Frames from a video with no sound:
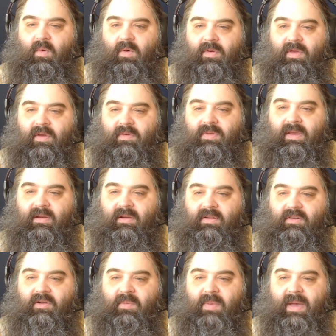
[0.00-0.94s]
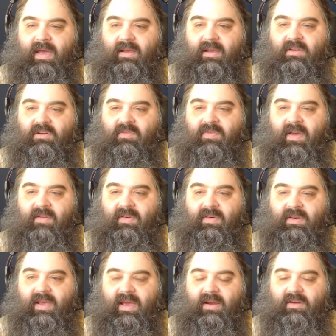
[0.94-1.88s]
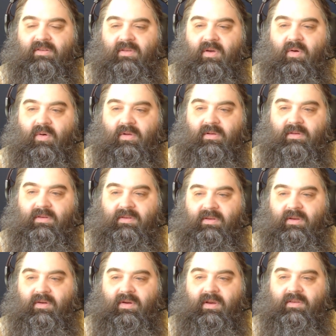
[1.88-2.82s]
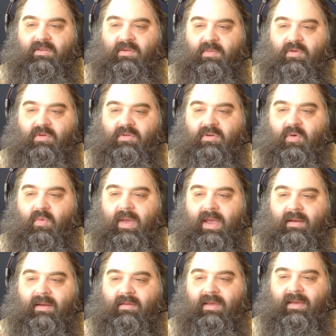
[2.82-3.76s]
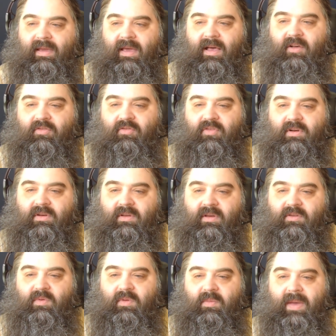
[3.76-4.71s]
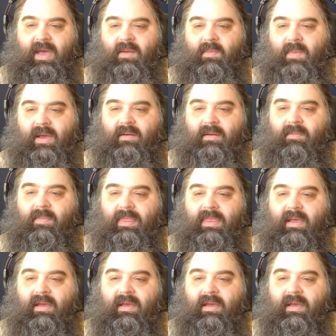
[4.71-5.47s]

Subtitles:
Without the additional baggage of having to actually hold serious emotional weight like Alfred does with Batman,